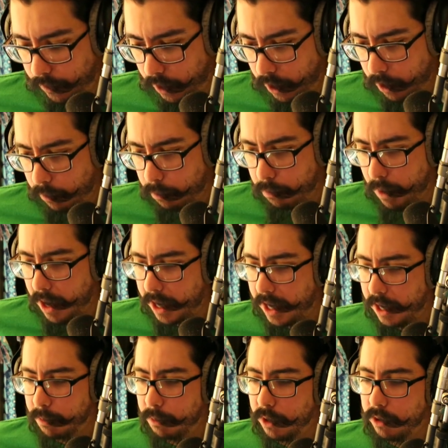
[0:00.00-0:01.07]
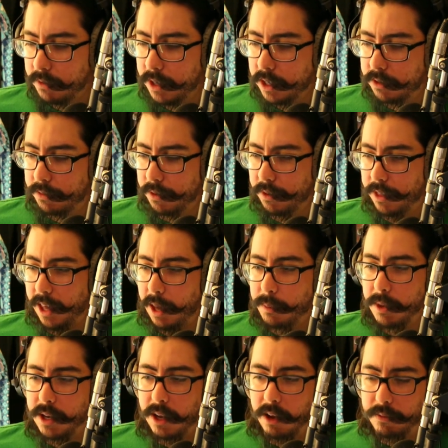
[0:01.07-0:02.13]
making movies for them
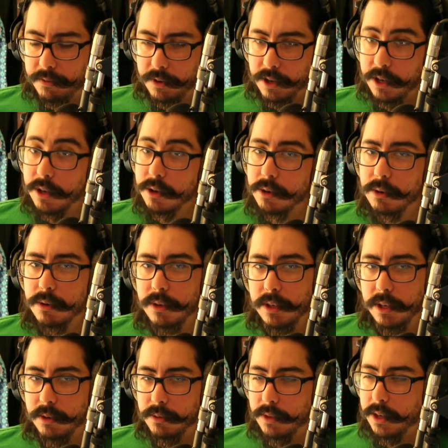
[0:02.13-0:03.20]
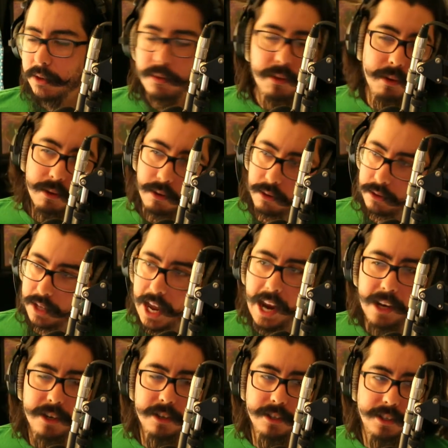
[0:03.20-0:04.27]
and not for you. The old
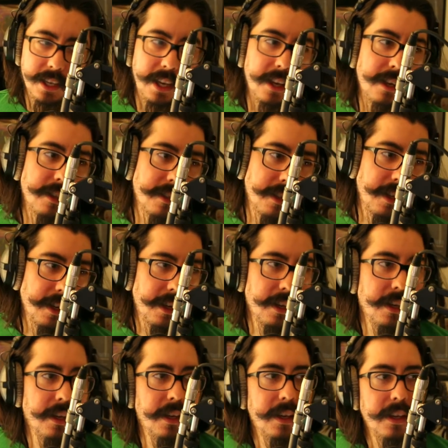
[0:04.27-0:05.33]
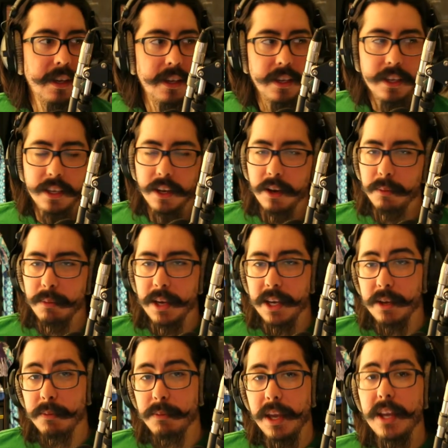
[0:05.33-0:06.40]
actors saying is like, you know,
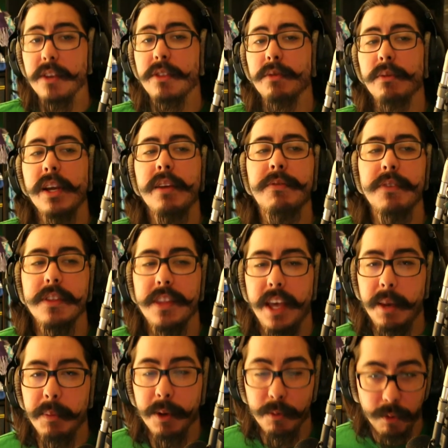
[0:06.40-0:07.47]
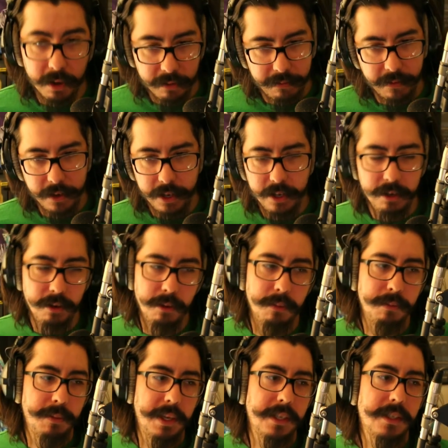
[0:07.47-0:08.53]
make 3 for them and 1 for you.
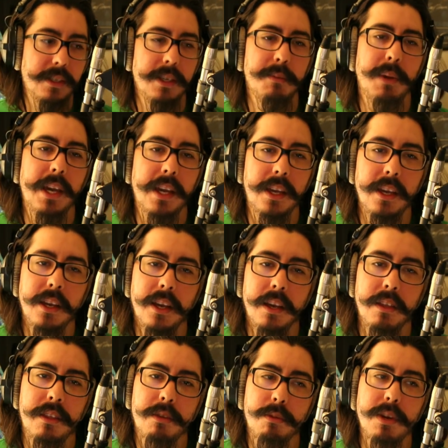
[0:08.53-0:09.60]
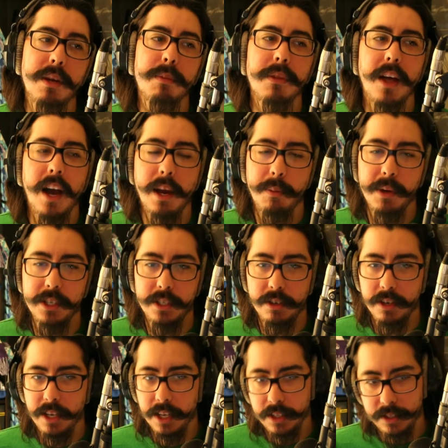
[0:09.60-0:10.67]
Basically make 3
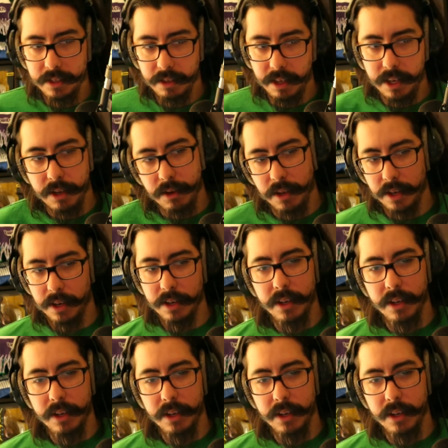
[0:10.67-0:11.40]
blockbuster hits so that you can,